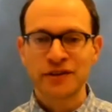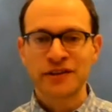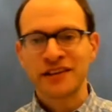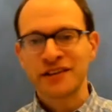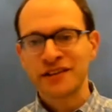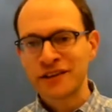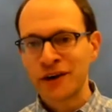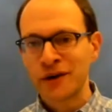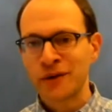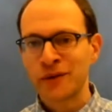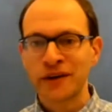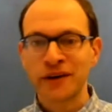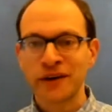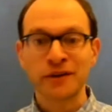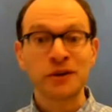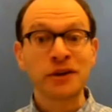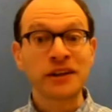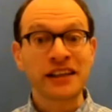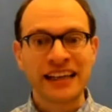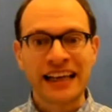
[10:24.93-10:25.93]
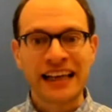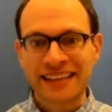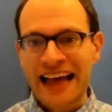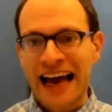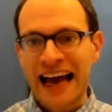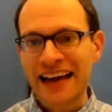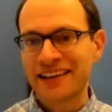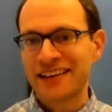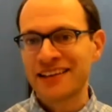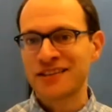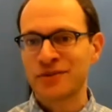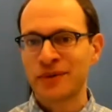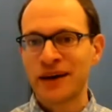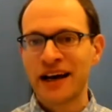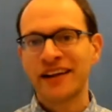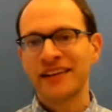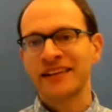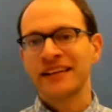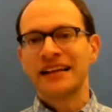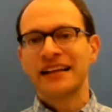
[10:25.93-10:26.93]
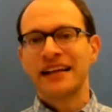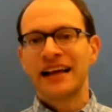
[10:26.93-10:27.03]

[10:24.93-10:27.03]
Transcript: And so we're looking at that as well.